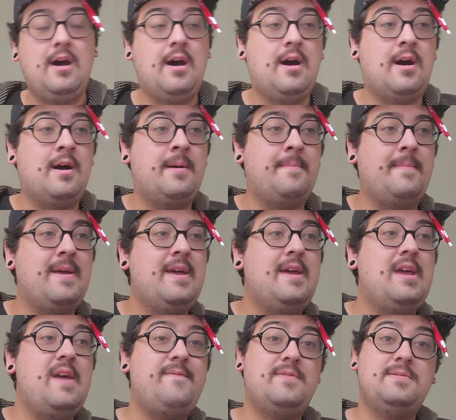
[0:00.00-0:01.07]

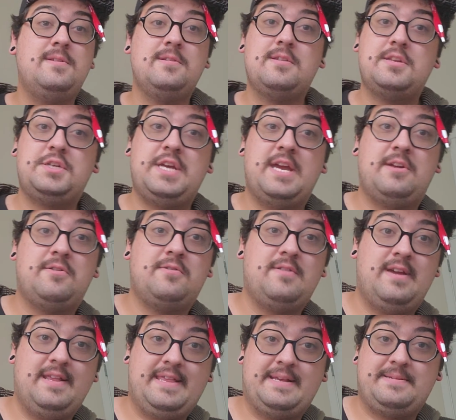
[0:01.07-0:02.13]
If you're new to the channel,
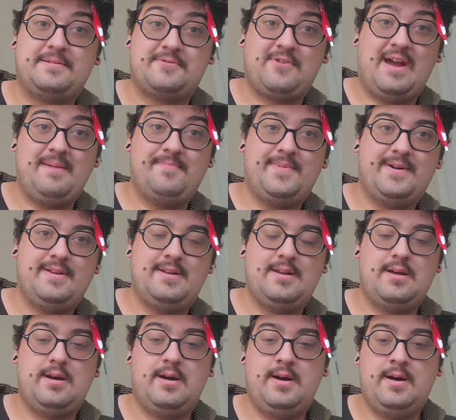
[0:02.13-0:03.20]
hit that subscribe
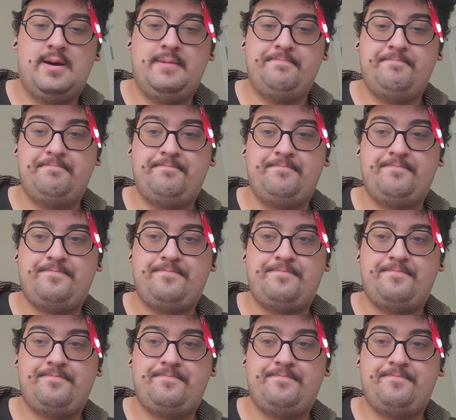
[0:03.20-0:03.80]
button.